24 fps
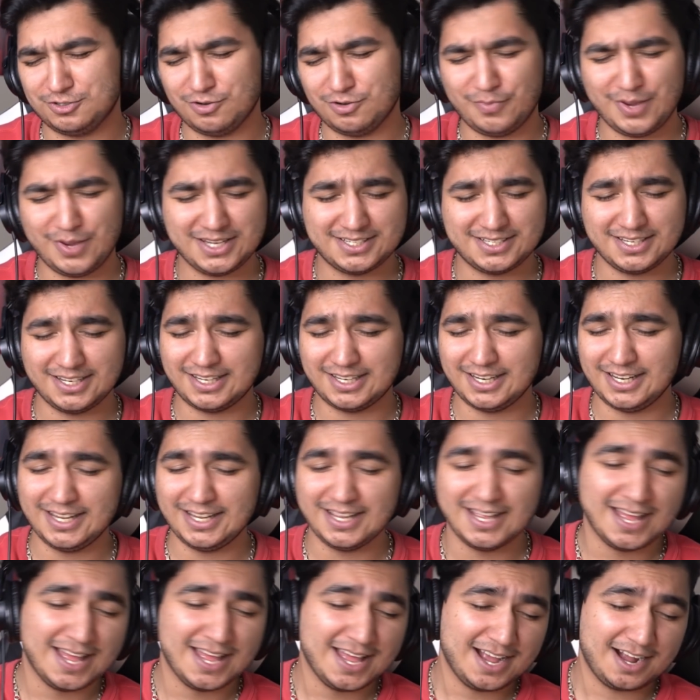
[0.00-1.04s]
So basically,
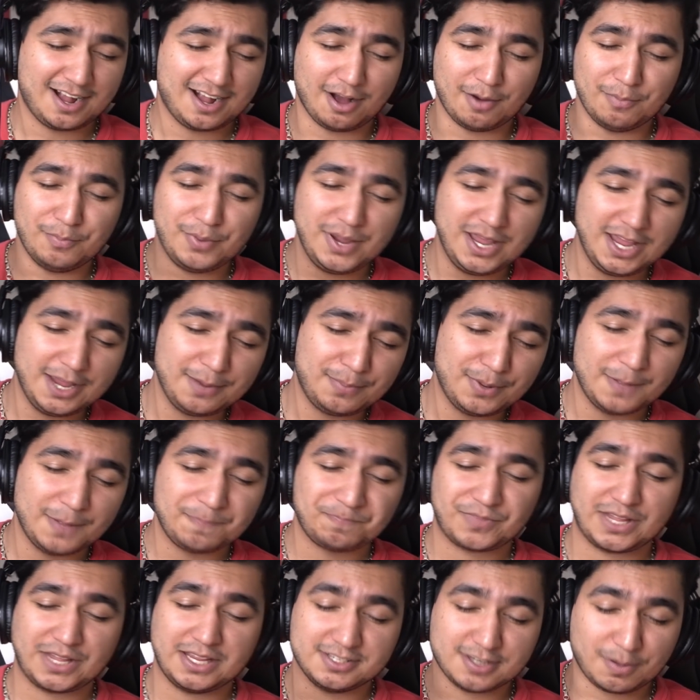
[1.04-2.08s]
Khabib
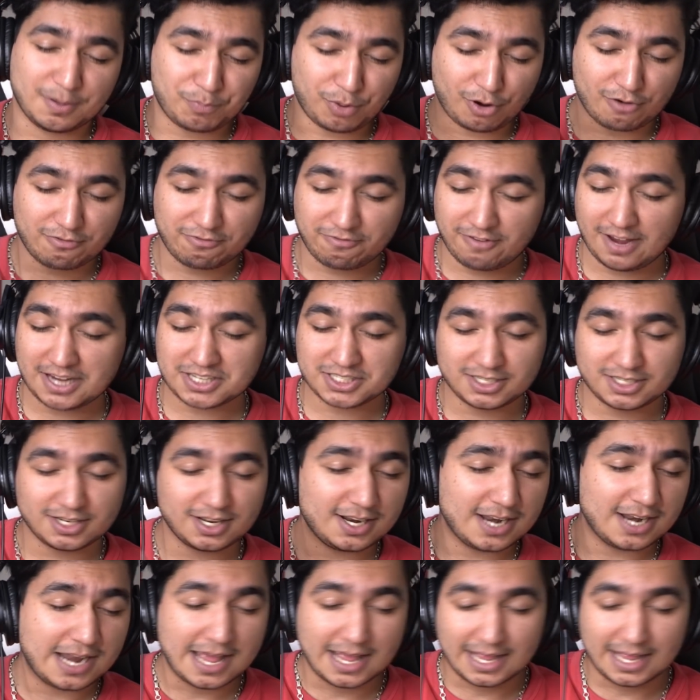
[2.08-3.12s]
is a
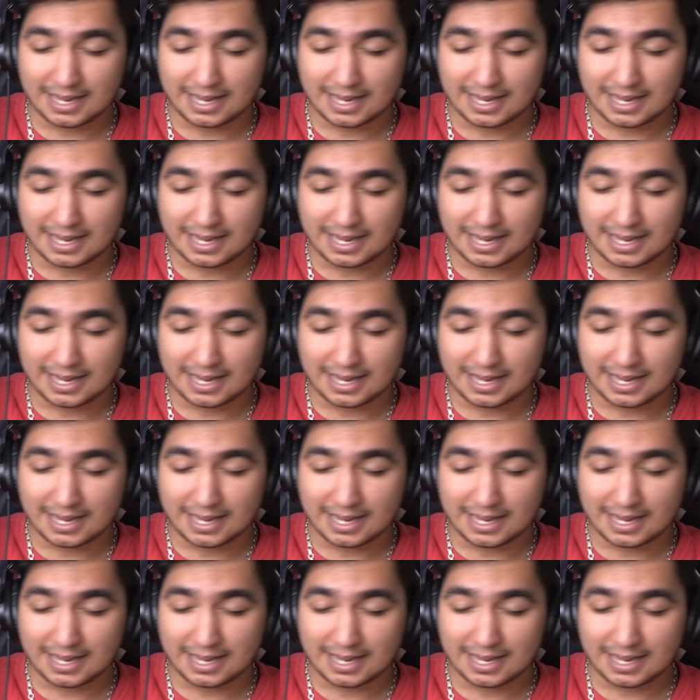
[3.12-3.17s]
professional